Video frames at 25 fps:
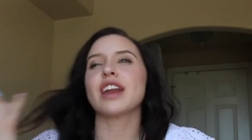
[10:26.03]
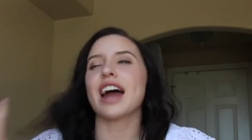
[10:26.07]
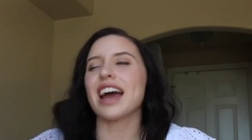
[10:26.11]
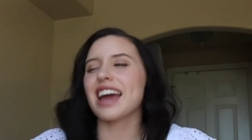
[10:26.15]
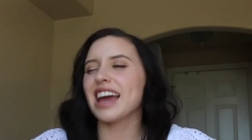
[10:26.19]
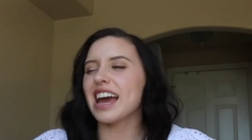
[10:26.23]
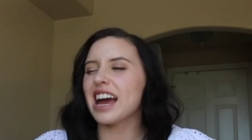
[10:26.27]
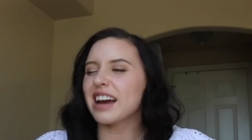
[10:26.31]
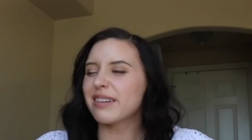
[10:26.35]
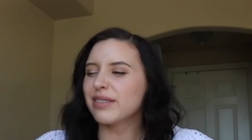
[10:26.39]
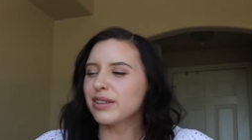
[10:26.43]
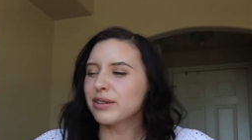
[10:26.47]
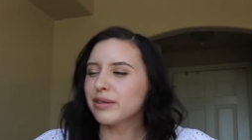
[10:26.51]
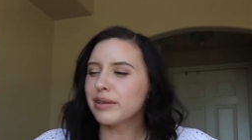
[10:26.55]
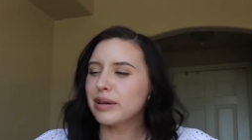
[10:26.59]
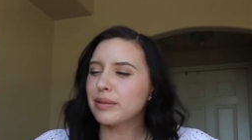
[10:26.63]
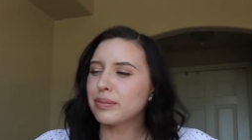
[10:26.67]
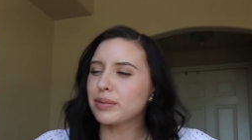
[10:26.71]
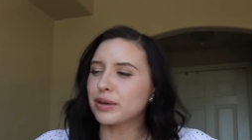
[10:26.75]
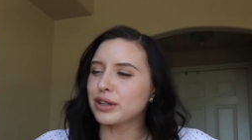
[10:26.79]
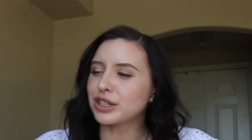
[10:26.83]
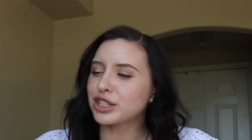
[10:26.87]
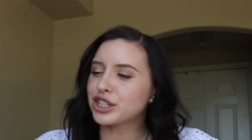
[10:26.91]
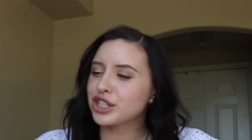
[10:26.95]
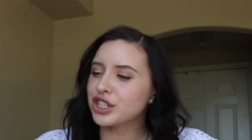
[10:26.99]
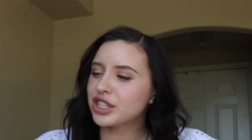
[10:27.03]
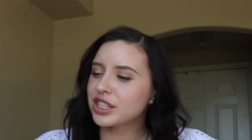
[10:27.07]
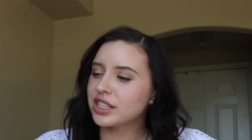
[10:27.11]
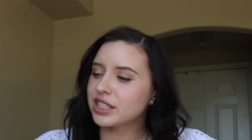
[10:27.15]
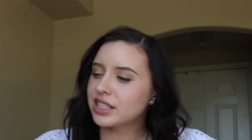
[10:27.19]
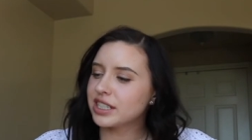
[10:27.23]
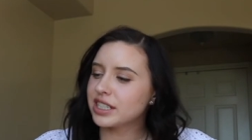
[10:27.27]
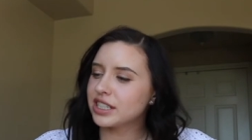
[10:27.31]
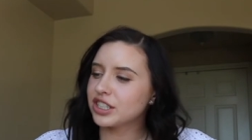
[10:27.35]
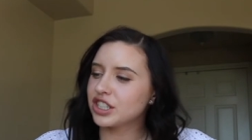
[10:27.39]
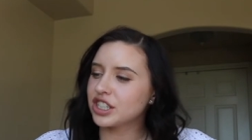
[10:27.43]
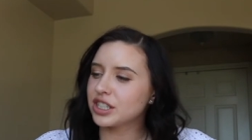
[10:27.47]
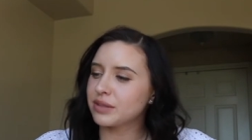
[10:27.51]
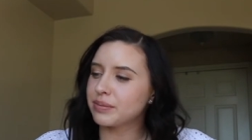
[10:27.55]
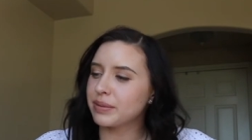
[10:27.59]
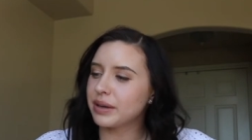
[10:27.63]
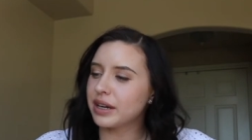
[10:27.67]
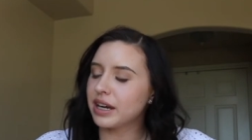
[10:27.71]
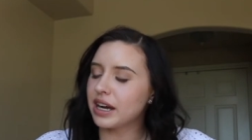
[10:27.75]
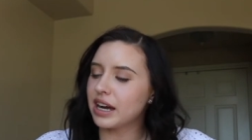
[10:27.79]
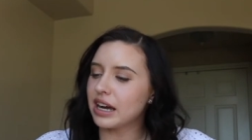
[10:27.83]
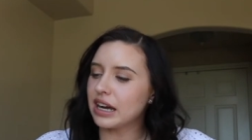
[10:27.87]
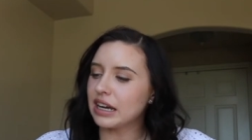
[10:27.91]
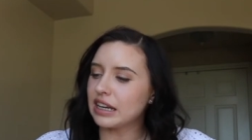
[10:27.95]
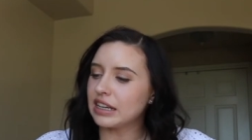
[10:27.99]
I haven't repurchased it just
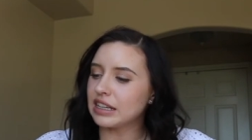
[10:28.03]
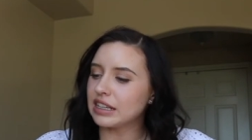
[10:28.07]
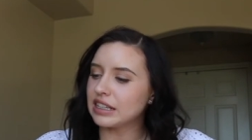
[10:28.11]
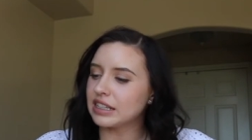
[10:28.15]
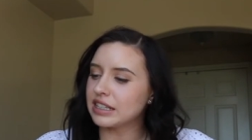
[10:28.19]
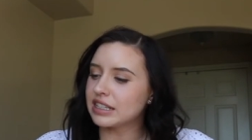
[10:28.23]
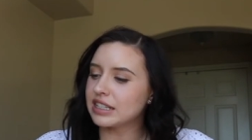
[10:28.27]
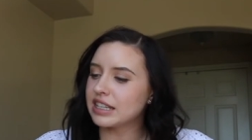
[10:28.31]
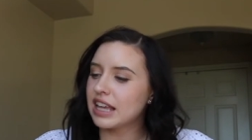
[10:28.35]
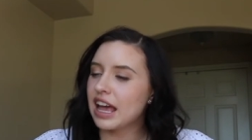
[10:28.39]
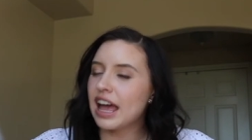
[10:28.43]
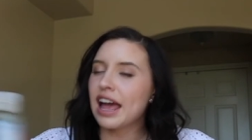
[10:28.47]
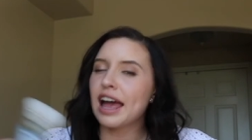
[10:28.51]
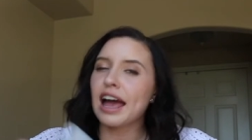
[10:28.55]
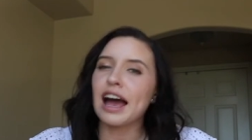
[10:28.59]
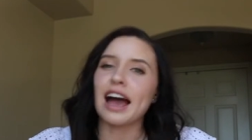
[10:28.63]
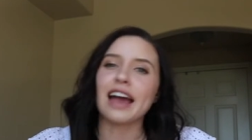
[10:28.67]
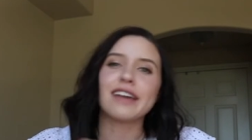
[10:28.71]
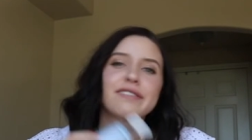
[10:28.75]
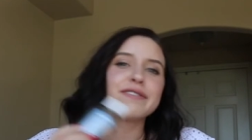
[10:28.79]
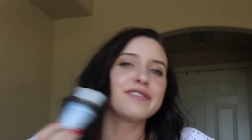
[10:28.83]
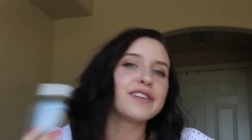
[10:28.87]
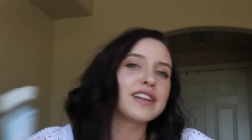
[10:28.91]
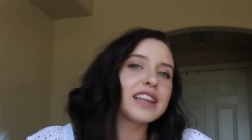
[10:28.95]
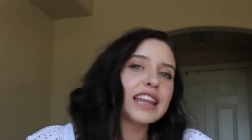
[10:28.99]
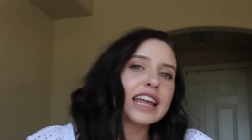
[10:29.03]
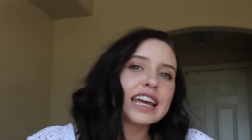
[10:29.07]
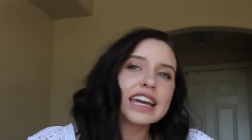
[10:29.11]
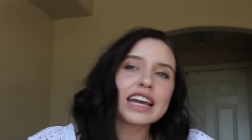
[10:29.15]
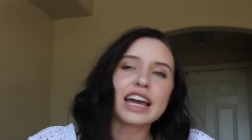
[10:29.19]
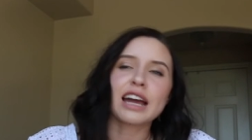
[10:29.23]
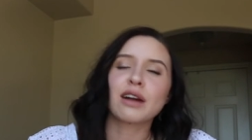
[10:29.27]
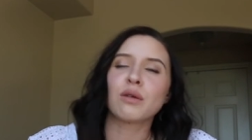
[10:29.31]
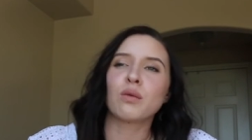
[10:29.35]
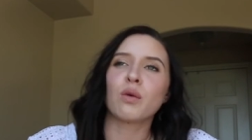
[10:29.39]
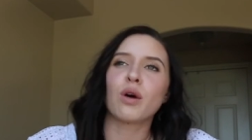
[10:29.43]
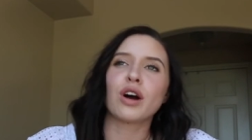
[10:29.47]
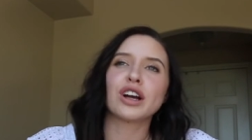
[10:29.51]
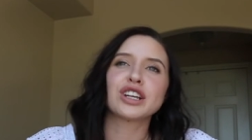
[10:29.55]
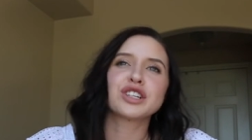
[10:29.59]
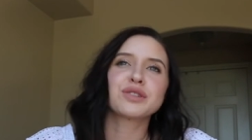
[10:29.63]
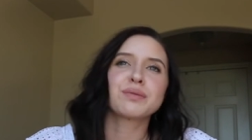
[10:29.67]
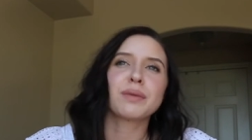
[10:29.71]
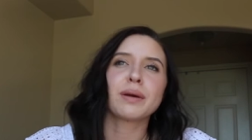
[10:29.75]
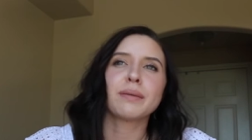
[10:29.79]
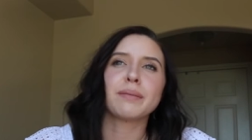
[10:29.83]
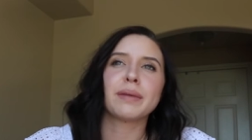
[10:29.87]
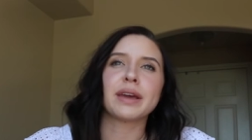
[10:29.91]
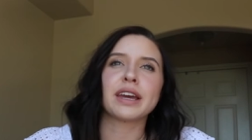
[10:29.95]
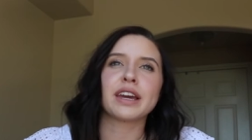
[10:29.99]
because I feel like I wash
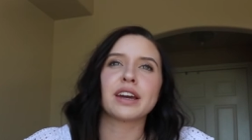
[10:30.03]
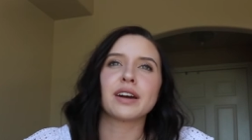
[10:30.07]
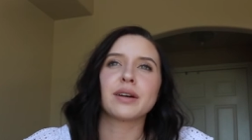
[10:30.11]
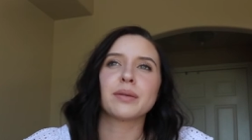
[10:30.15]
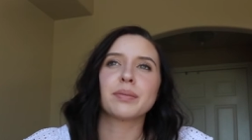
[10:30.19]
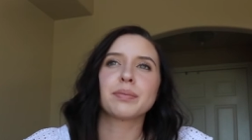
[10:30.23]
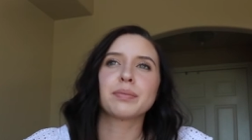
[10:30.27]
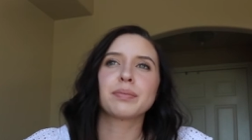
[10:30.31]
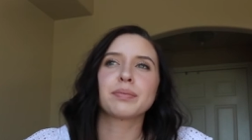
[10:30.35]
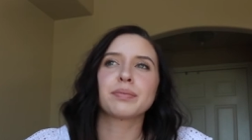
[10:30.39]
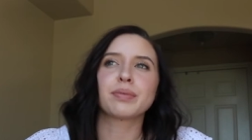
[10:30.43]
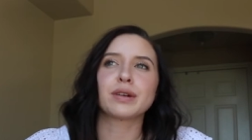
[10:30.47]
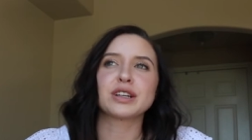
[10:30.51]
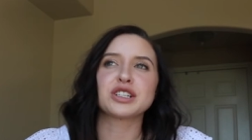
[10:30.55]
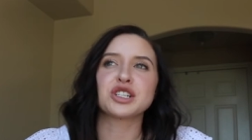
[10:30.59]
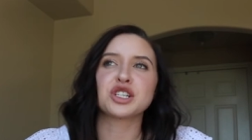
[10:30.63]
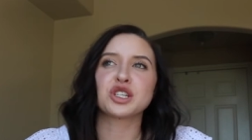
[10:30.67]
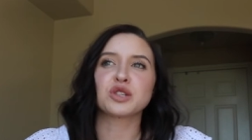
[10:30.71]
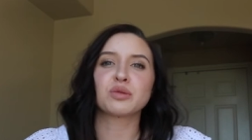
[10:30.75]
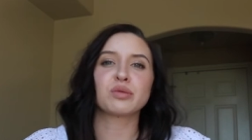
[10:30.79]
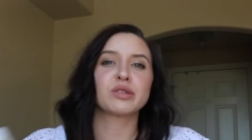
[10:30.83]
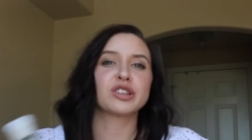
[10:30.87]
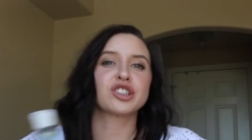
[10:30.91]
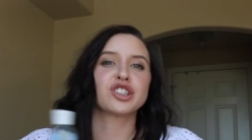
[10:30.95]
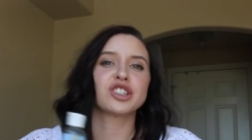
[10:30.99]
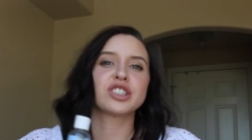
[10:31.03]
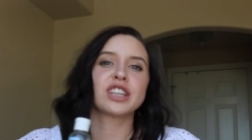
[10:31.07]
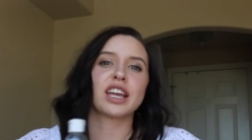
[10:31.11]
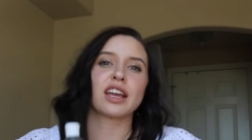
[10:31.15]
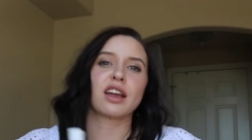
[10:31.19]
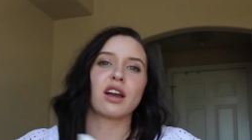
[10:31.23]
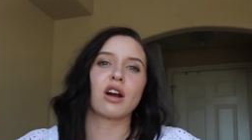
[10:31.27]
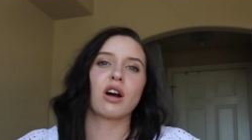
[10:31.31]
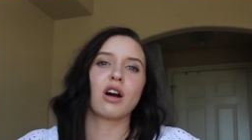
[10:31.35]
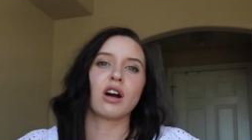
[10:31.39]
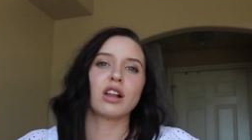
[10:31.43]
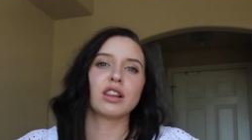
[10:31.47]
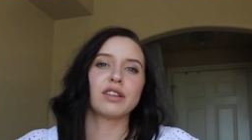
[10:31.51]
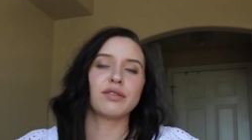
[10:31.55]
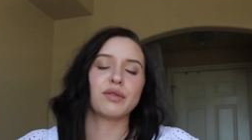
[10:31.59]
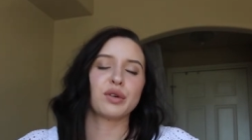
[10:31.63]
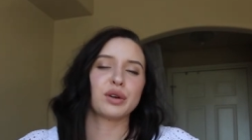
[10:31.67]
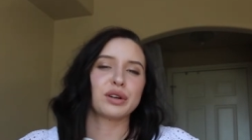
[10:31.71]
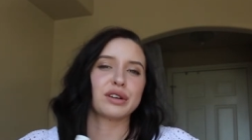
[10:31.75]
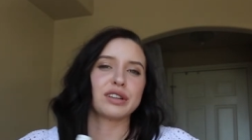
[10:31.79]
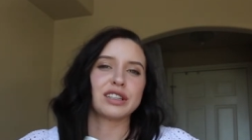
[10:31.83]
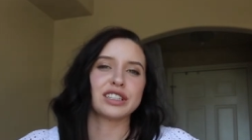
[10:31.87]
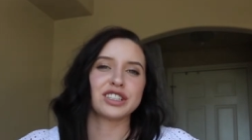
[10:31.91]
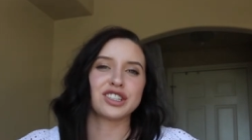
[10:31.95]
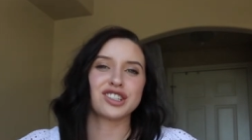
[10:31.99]
my makeup brushes with just like olive
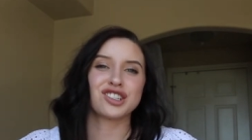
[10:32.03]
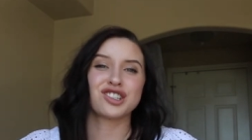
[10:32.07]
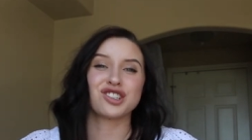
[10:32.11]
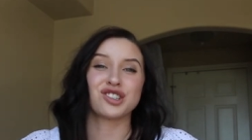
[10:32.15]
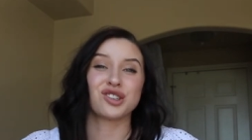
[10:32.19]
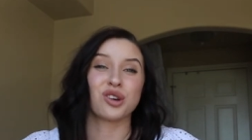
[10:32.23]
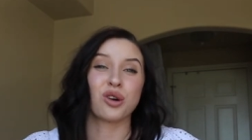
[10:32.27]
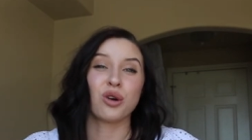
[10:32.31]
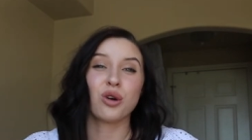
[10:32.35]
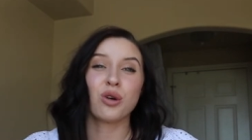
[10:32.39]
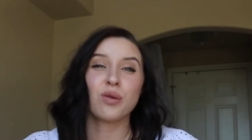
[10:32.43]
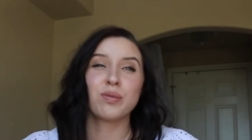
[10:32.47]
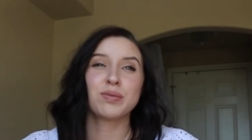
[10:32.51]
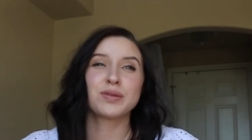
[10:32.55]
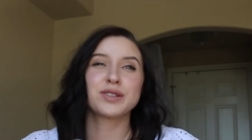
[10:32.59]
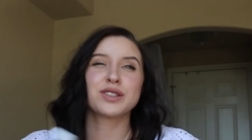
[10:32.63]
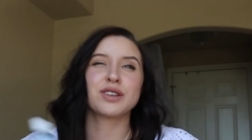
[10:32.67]
oil and soap.